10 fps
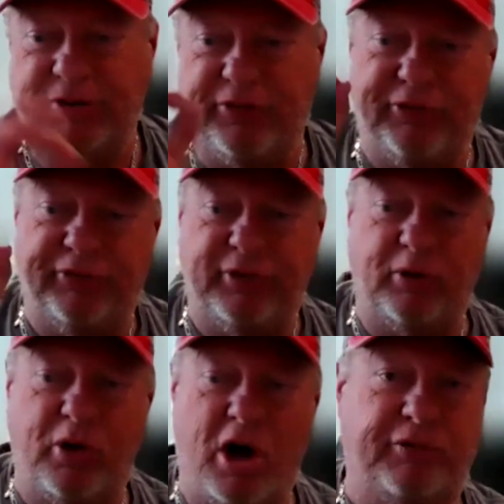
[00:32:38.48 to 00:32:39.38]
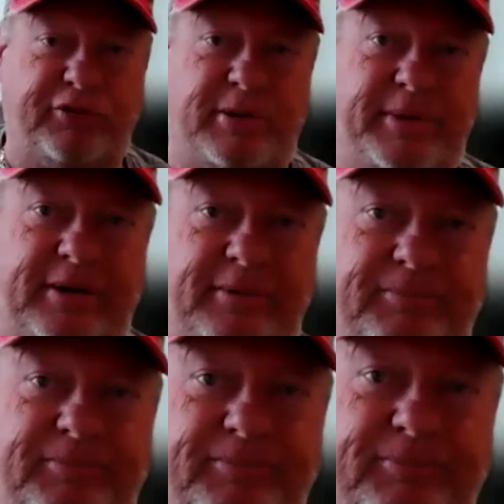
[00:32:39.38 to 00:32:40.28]
$0 come in.
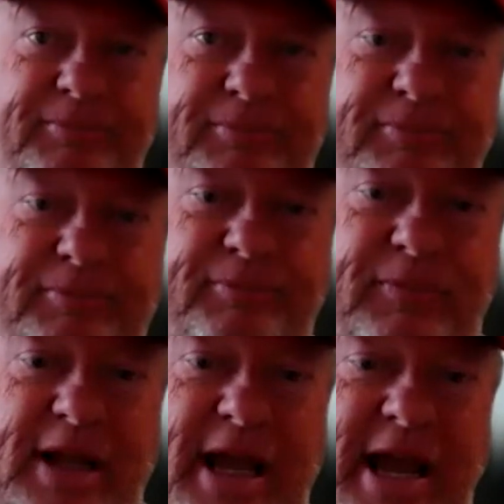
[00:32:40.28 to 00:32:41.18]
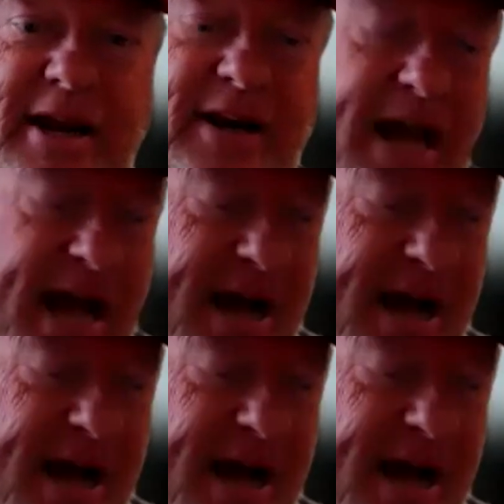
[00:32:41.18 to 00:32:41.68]
And